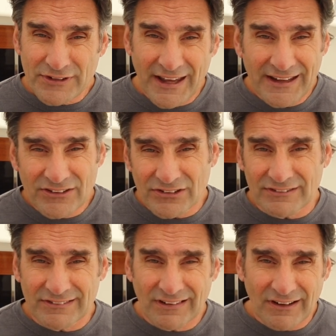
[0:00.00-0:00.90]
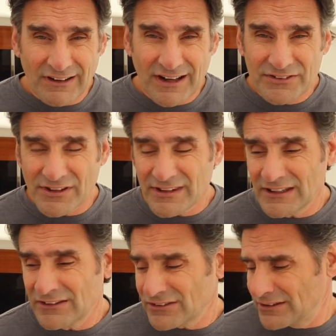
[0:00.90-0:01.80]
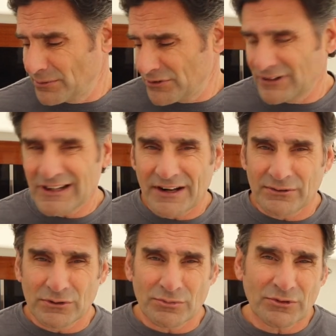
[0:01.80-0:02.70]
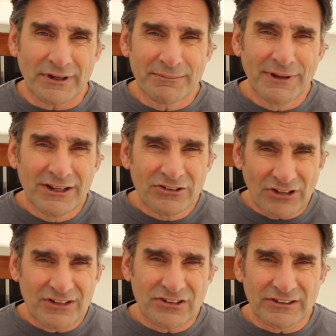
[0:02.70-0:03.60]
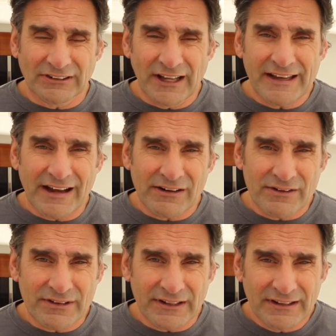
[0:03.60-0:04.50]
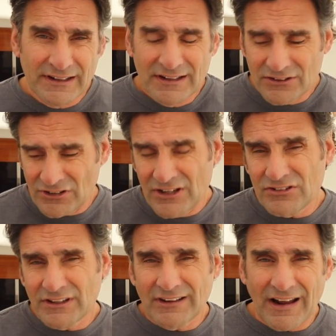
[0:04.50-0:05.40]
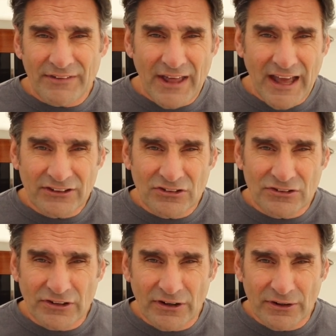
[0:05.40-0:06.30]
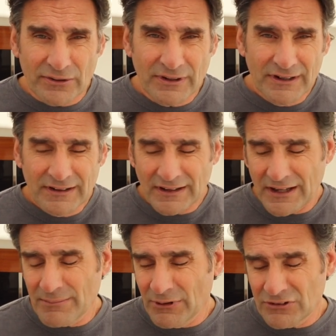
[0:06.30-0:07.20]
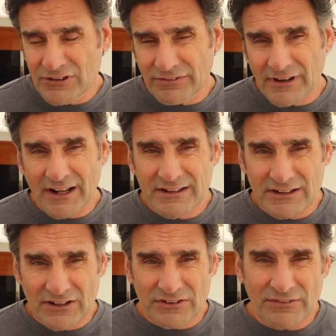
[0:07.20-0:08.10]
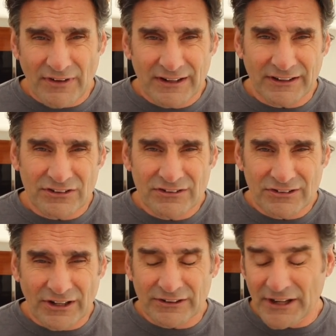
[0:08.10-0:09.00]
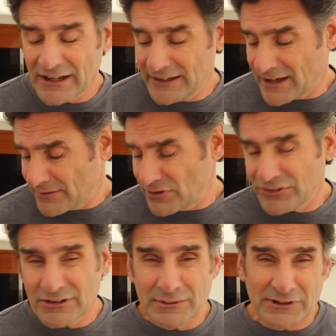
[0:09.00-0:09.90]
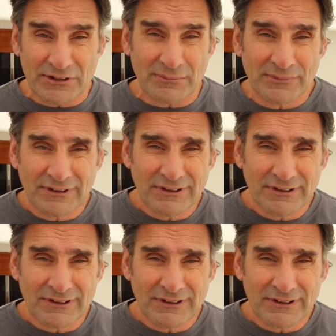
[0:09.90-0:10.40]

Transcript: tanks and all kinds of things and there wasn't a lot of room. So I'm changing the layout of it, changing how the hatches go. I had a bunch of different ideas. I finally settled on it, obviously, because I'm